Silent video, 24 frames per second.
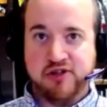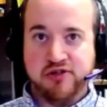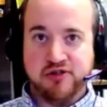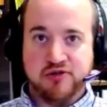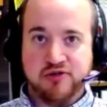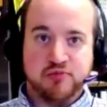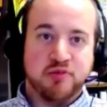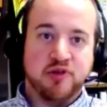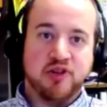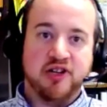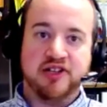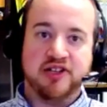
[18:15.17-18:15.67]

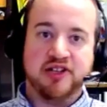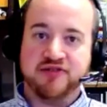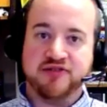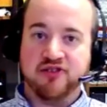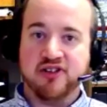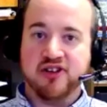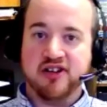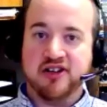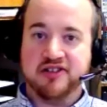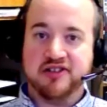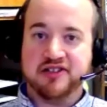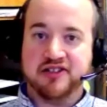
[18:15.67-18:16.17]
plus
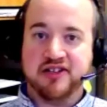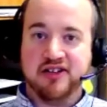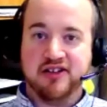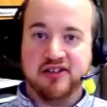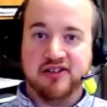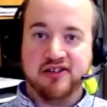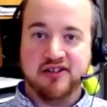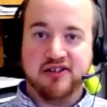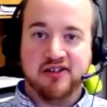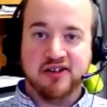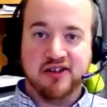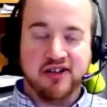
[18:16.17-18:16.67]
for us
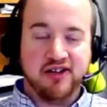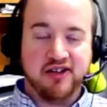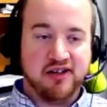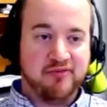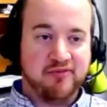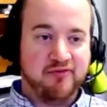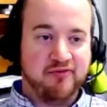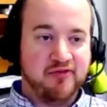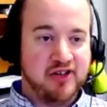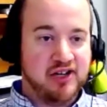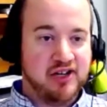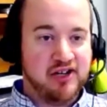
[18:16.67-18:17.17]
here.
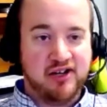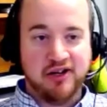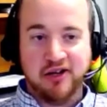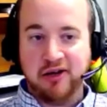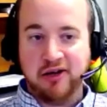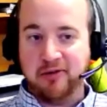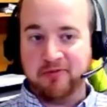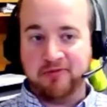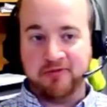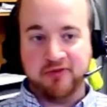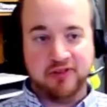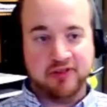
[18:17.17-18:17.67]
Very
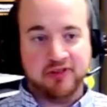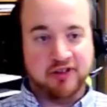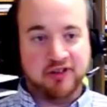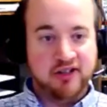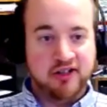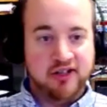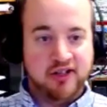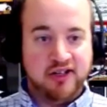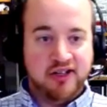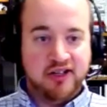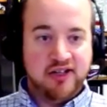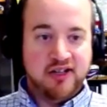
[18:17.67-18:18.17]
helpful.
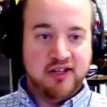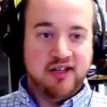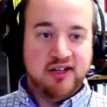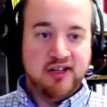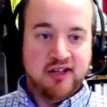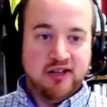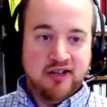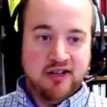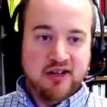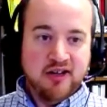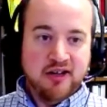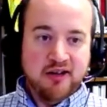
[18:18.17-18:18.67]

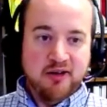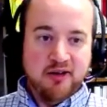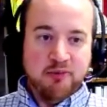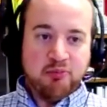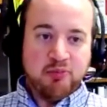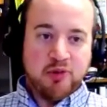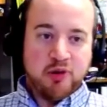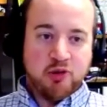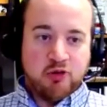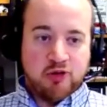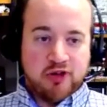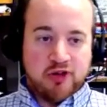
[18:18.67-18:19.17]

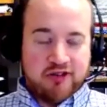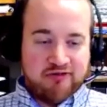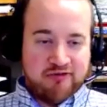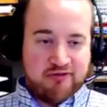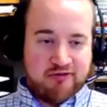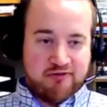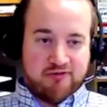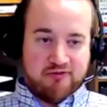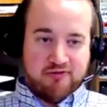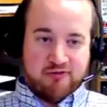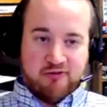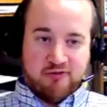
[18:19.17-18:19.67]
But
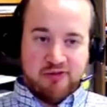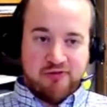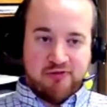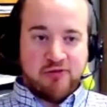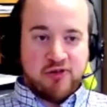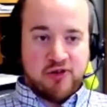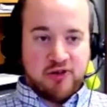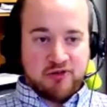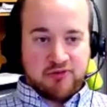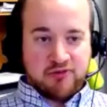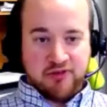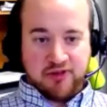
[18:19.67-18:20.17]
we've
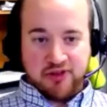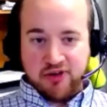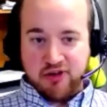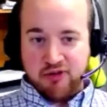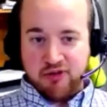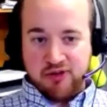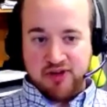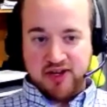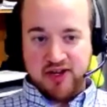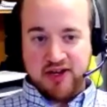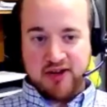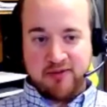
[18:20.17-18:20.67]
worked with
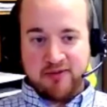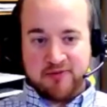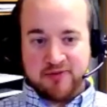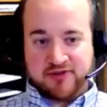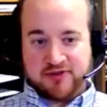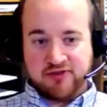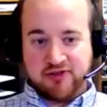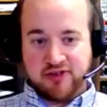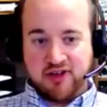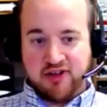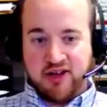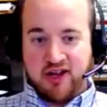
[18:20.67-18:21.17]
OEMs
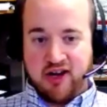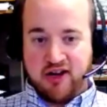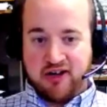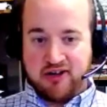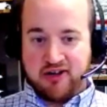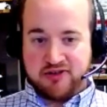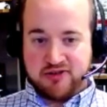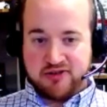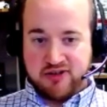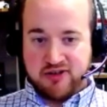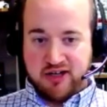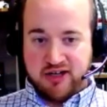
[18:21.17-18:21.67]
for a lot of
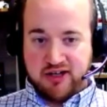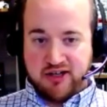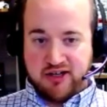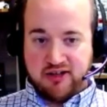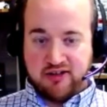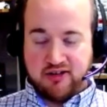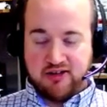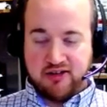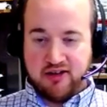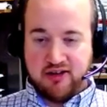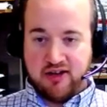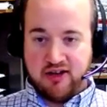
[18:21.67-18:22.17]

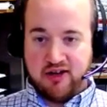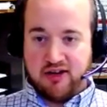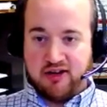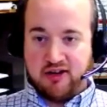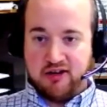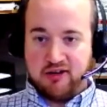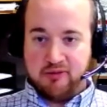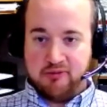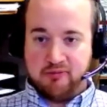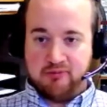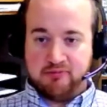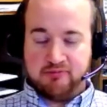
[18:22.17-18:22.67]
training.
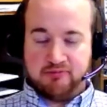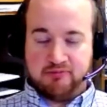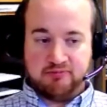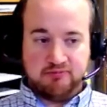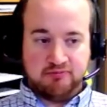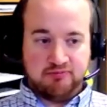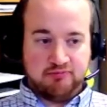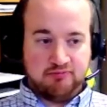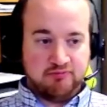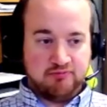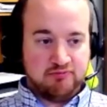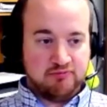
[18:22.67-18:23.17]

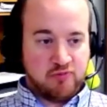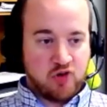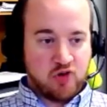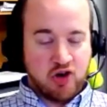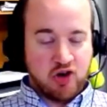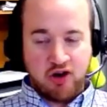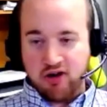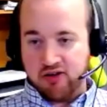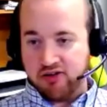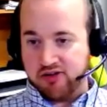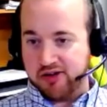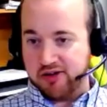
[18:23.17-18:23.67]

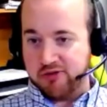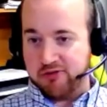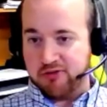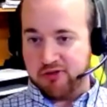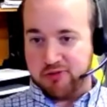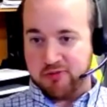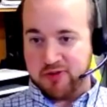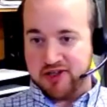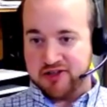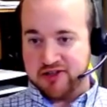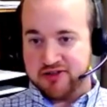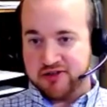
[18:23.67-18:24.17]
Carly, one
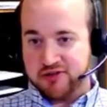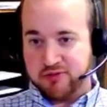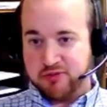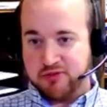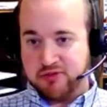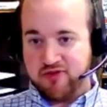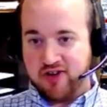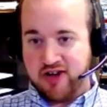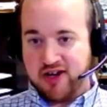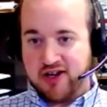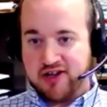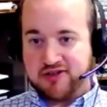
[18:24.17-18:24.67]
of my
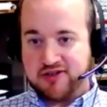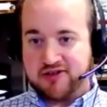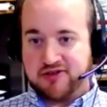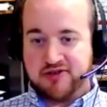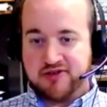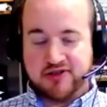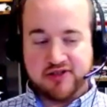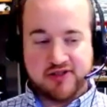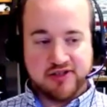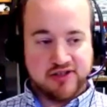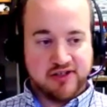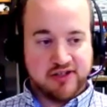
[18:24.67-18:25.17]

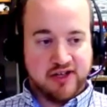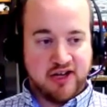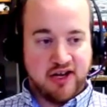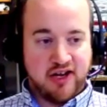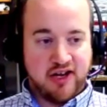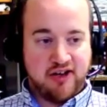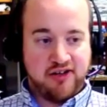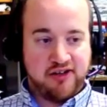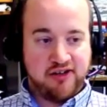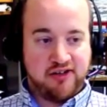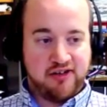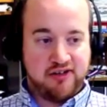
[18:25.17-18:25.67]
supervisors,
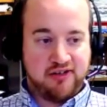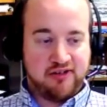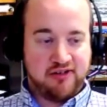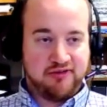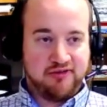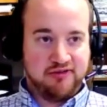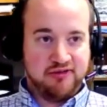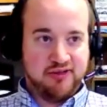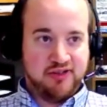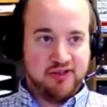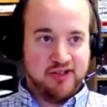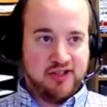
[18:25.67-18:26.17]
kind of
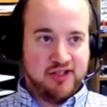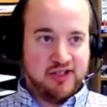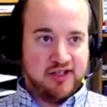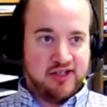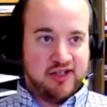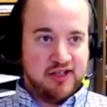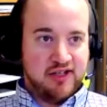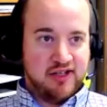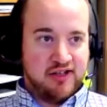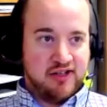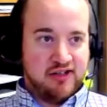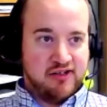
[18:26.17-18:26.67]

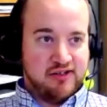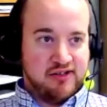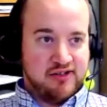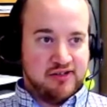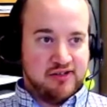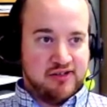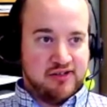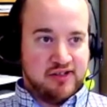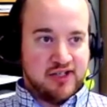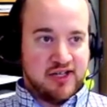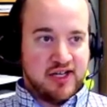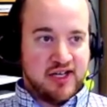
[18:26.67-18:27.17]

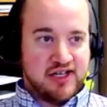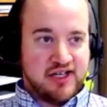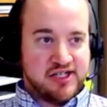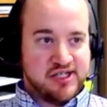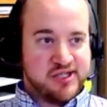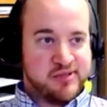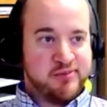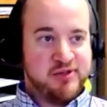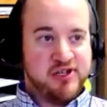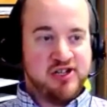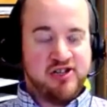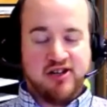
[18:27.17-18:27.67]

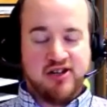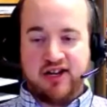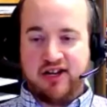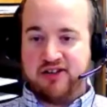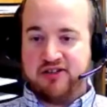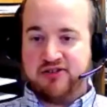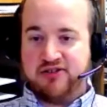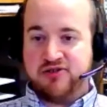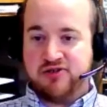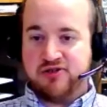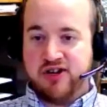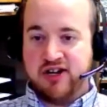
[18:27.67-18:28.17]

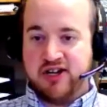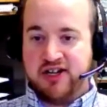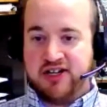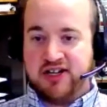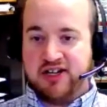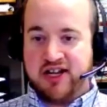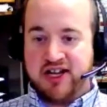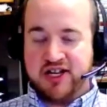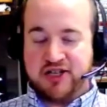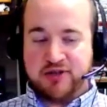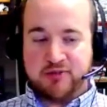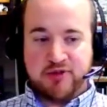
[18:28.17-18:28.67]
spearheaded
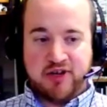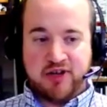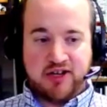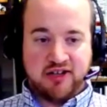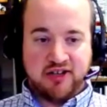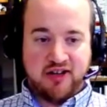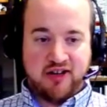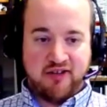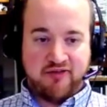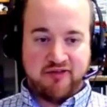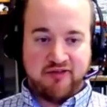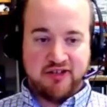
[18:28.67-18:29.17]
training aspect
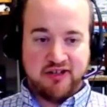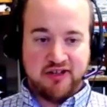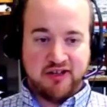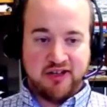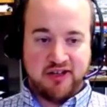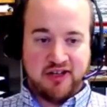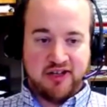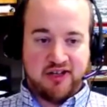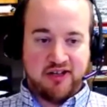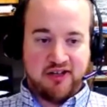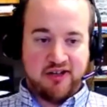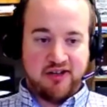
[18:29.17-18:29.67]
of it,
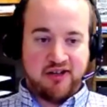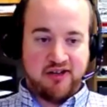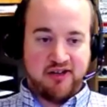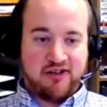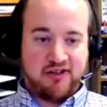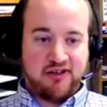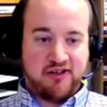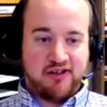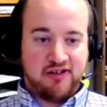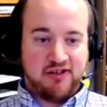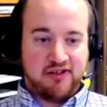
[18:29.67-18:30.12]
and